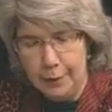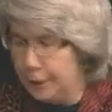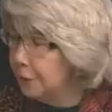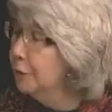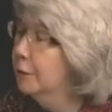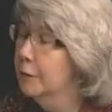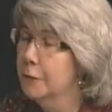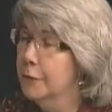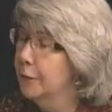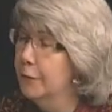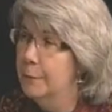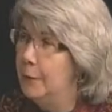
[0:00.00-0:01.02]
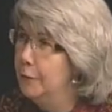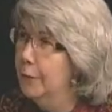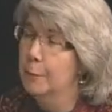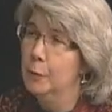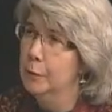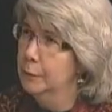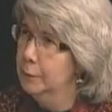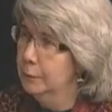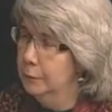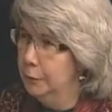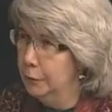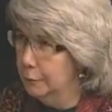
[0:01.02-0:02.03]
Liaden universe is a space opera
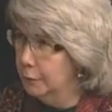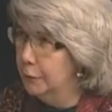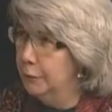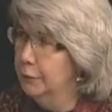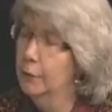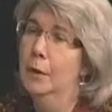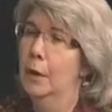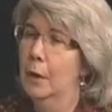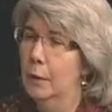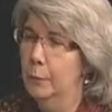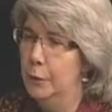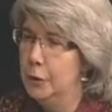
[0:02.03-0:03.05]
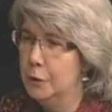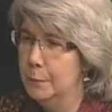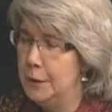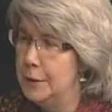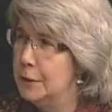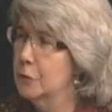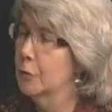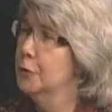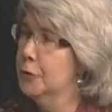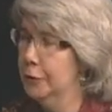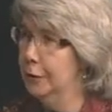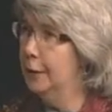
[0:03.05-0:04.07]
universe, which means it's
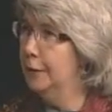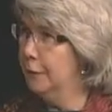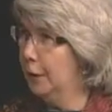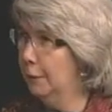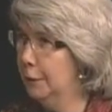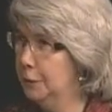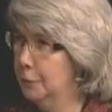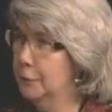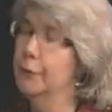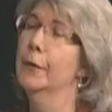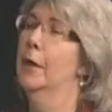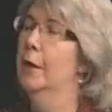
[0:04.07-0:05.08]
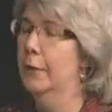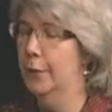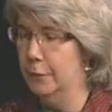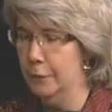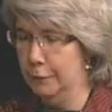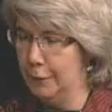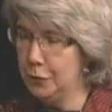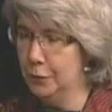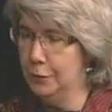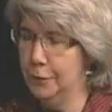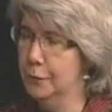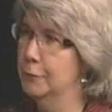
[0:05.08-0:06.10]
larger than life characters. There's
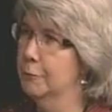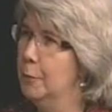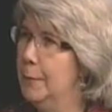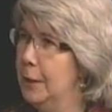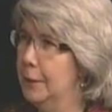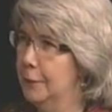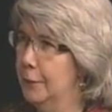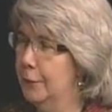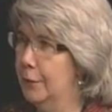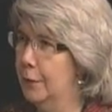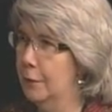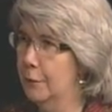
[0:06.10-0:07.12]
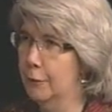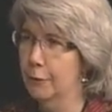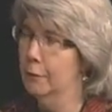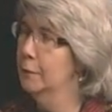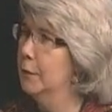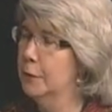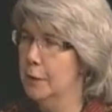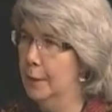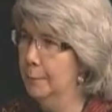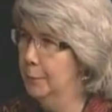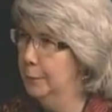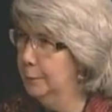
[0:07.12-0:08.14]
adventure, there's romance, there's
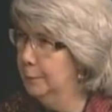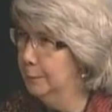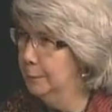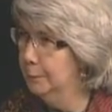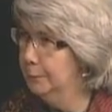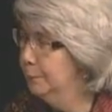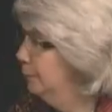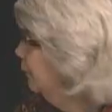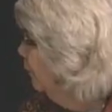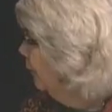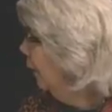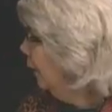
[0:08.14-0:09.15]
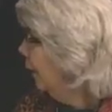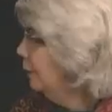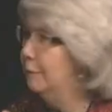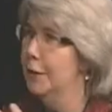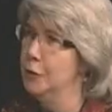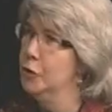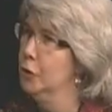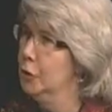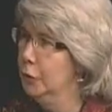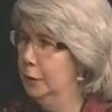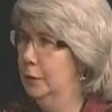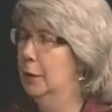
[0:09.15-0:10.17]
over-the-top
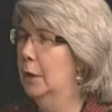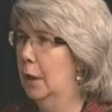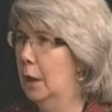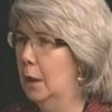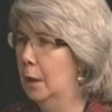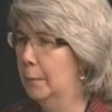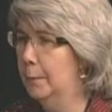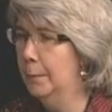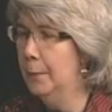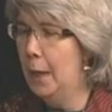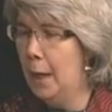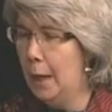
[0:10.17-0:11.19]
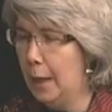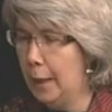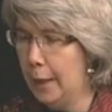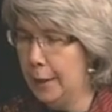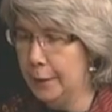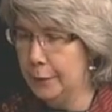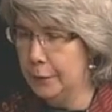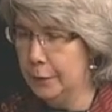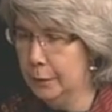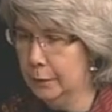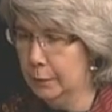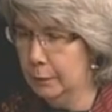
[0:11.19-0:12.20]
adventure.
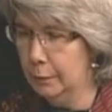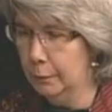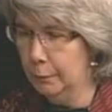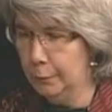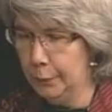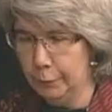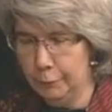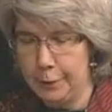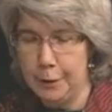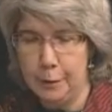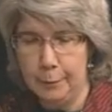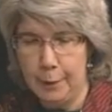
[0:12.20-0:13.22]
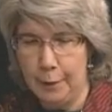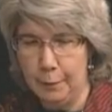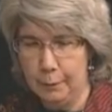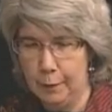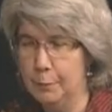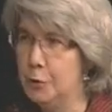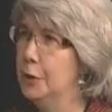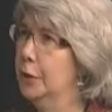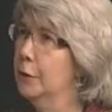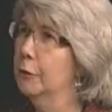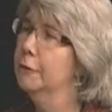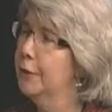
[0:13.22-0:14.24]
And we're writing about a
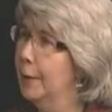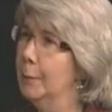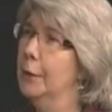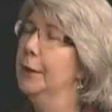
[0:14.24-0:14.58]
particular family.